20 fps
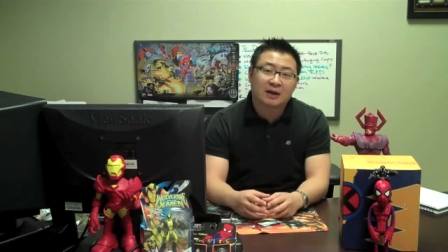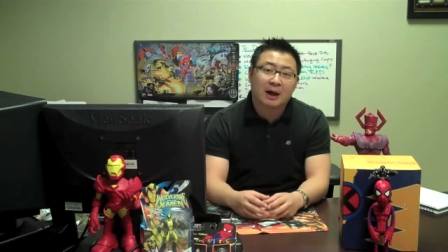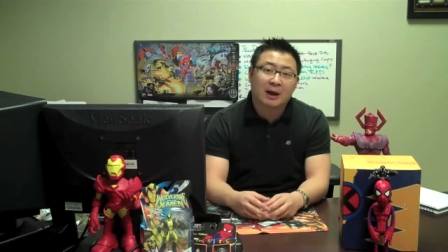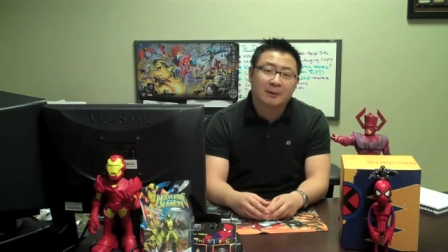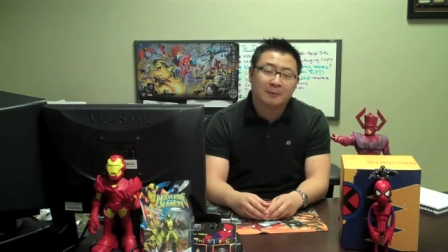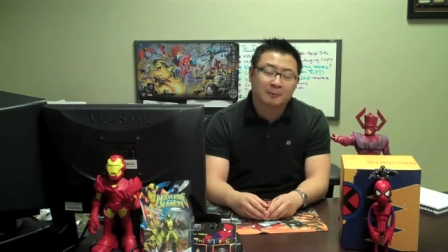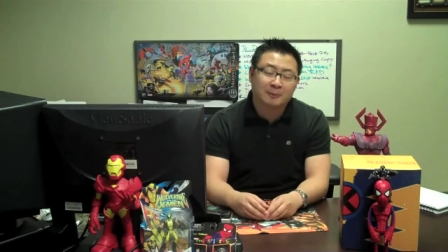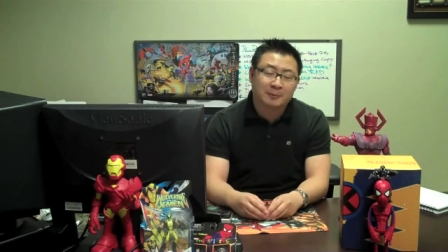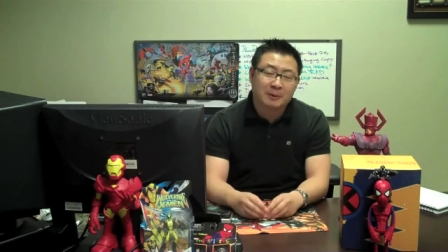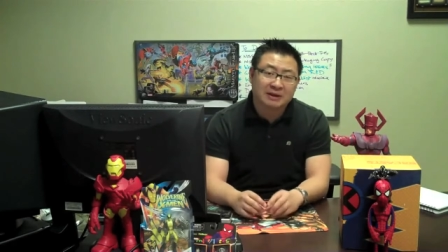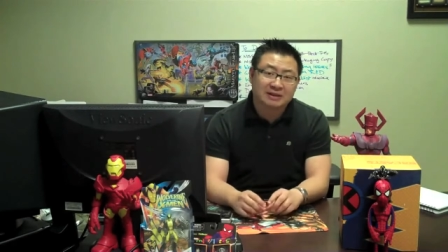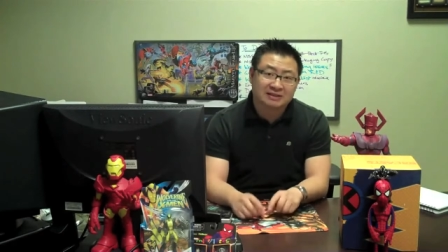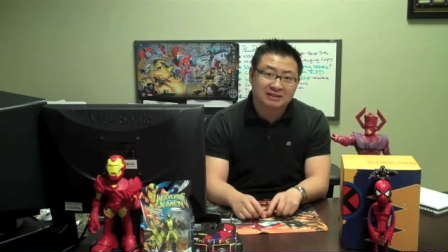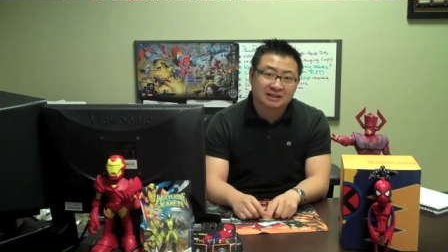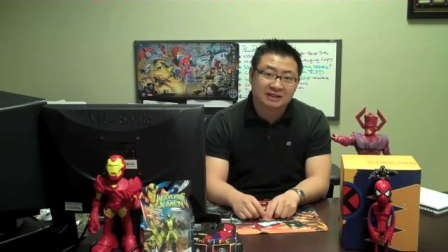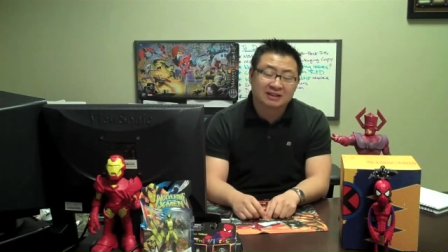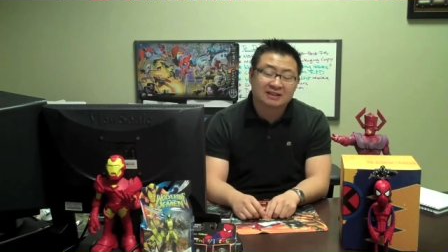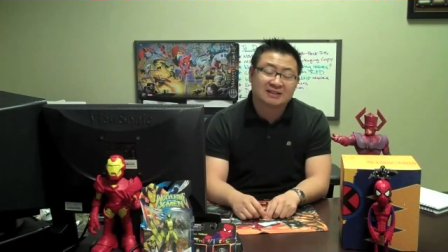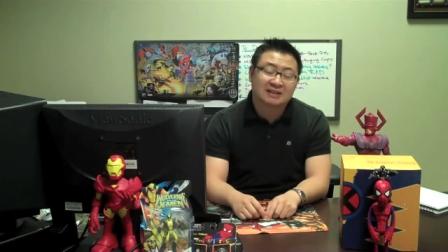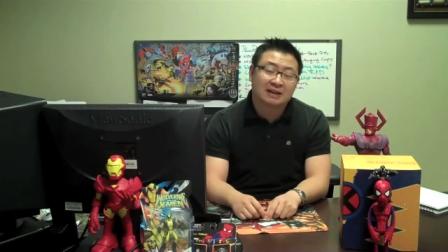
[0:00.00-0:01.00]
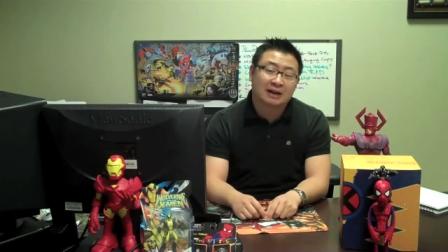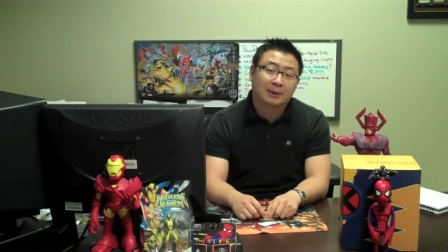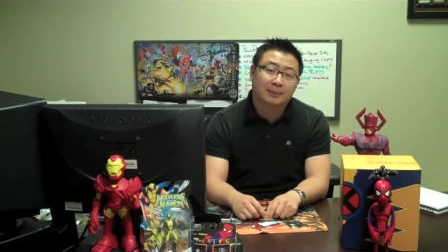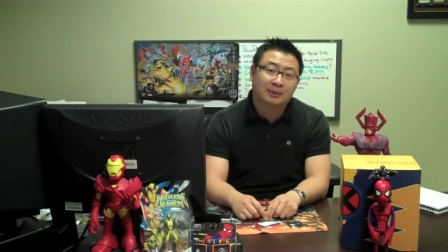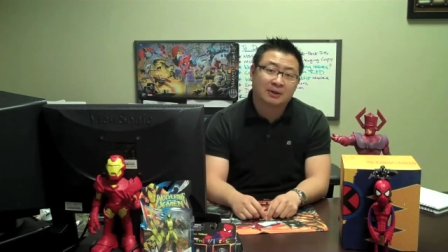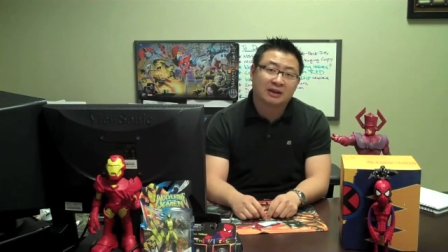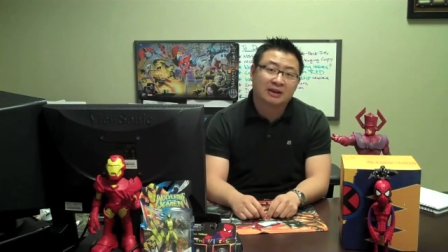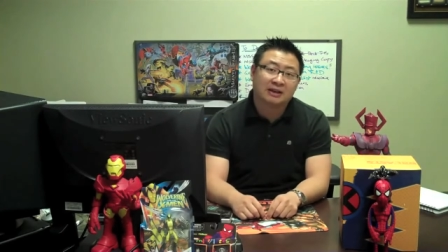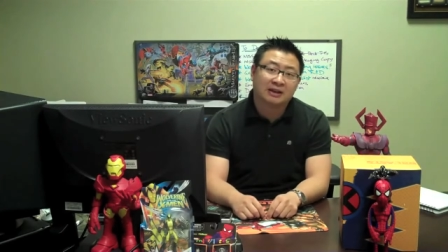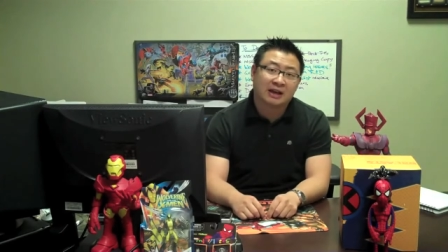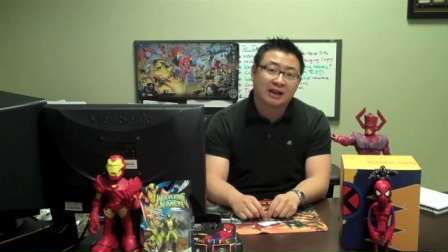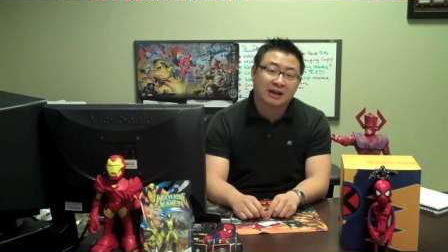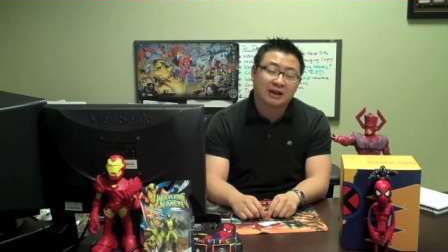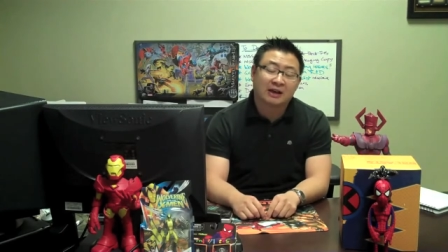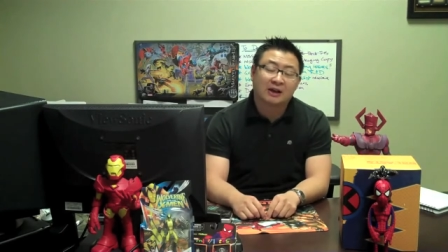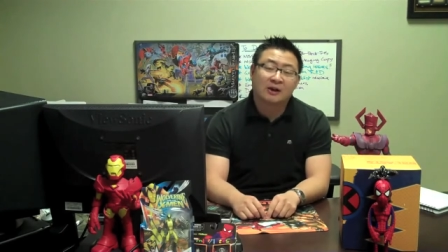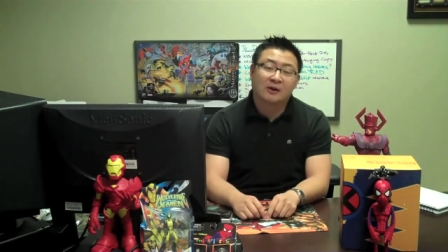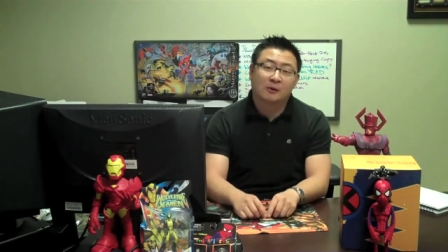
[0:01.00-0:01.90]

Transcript: are basically set up in a